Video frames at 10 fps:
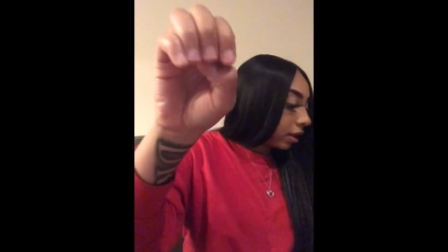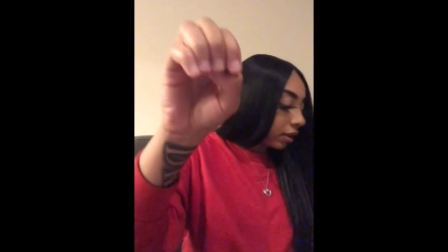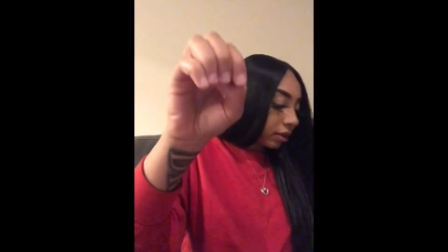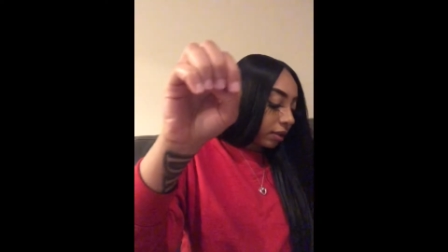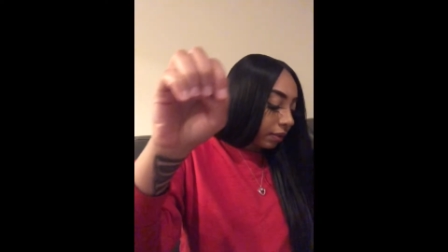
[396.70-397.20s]

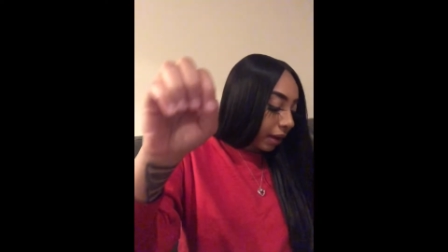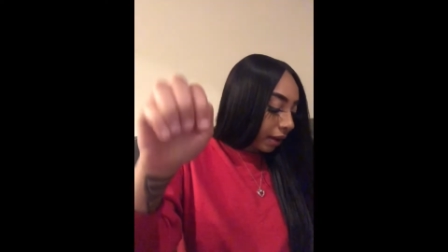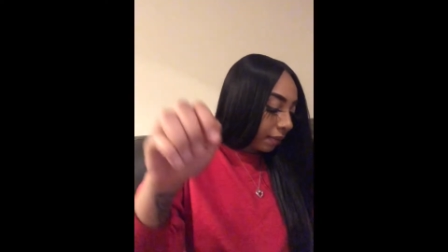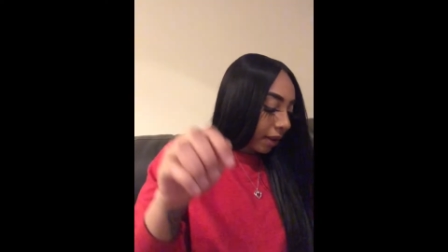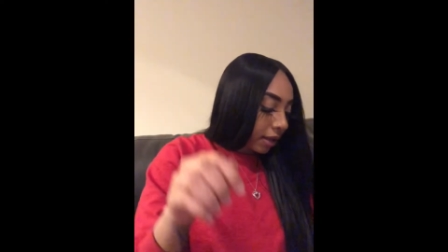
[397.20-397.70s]
So now
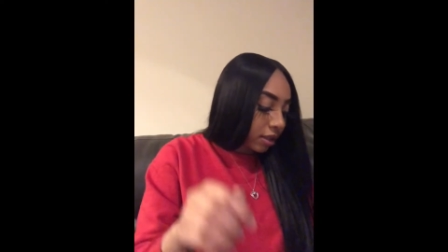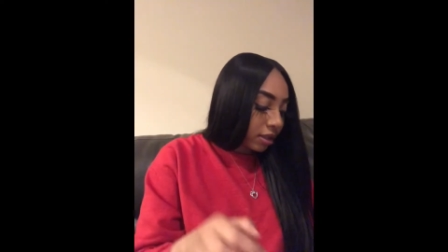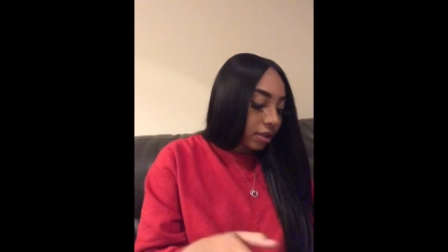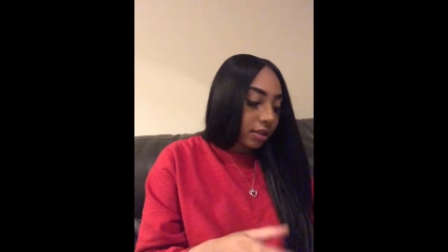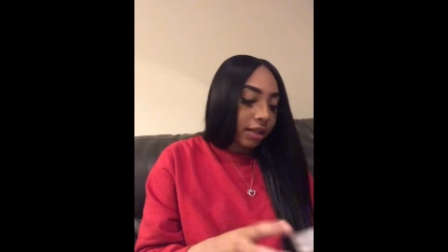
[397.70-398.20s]
I
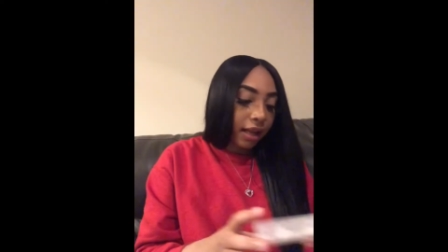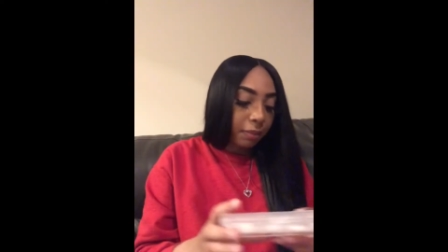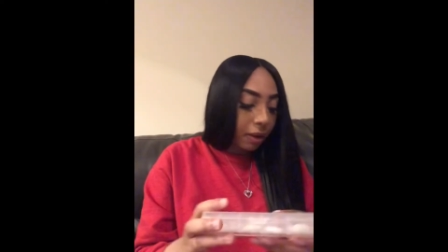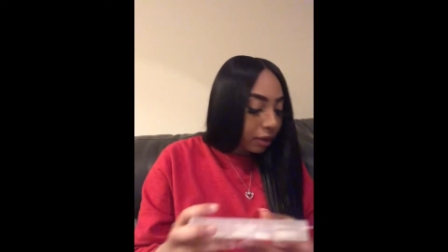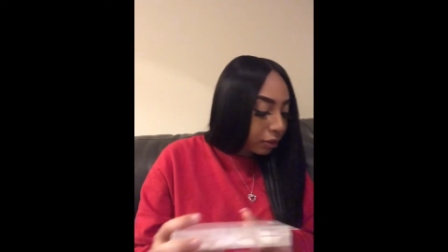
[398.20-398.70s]
just take
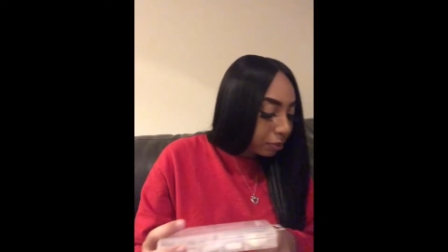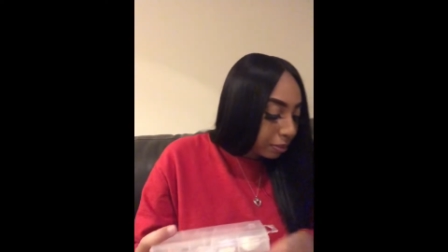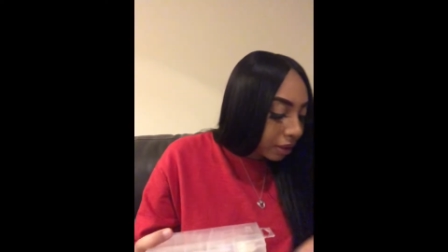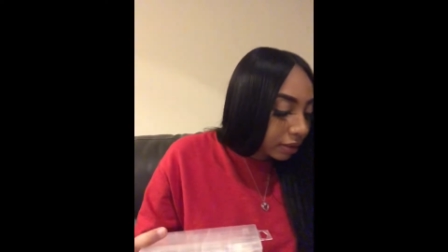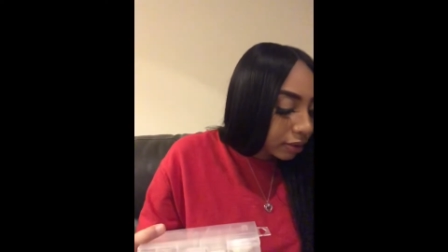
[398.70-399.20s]
my little
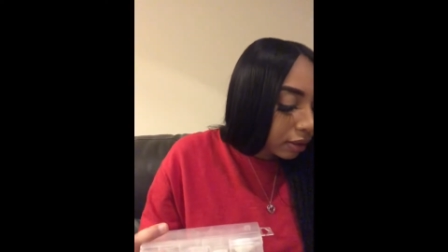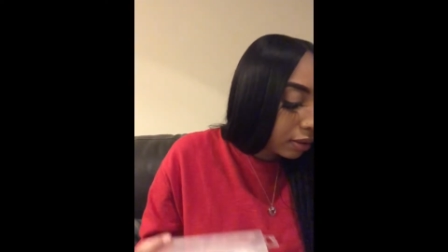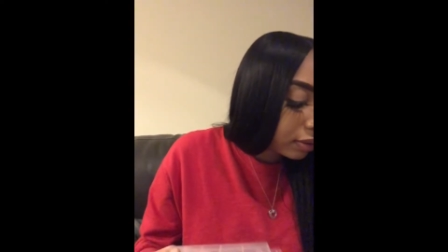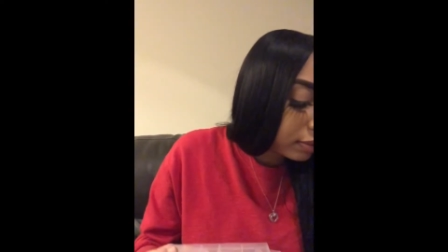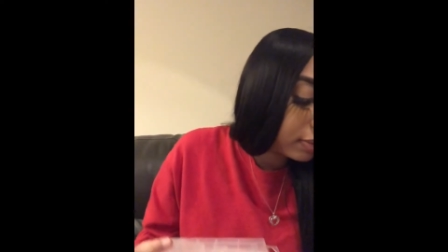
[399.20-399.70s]

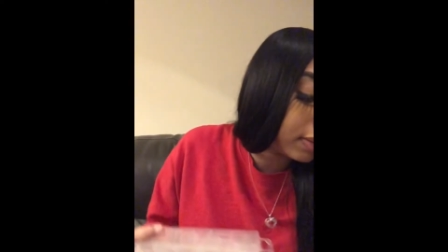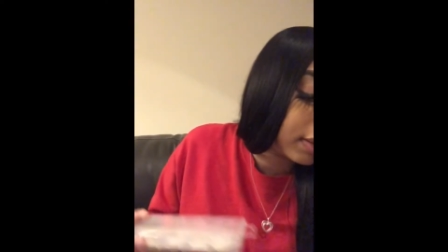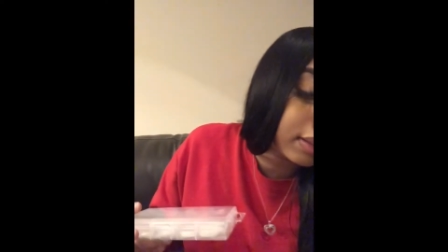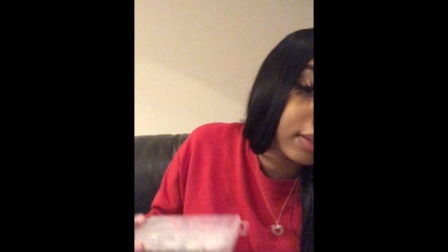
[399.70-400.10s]
press-ons